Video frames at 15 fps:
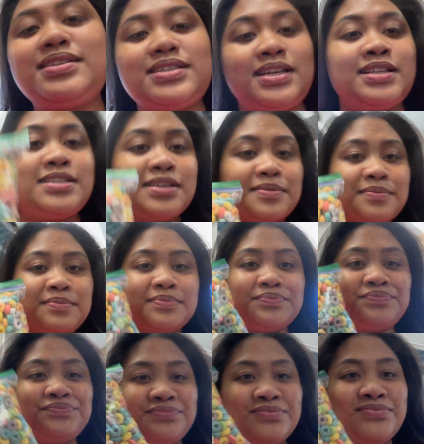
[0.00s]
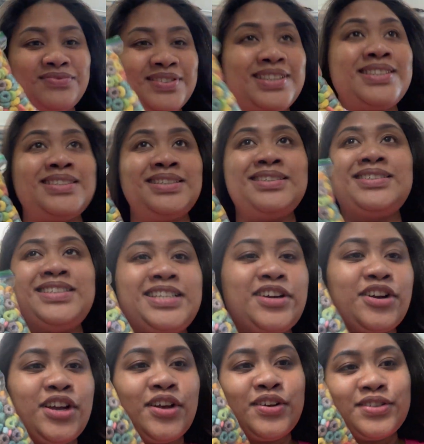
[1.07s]
eat some
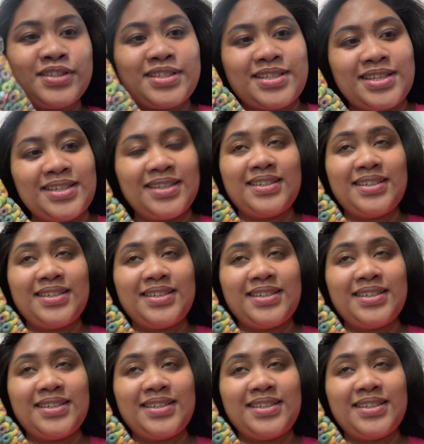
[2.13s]
cereals. This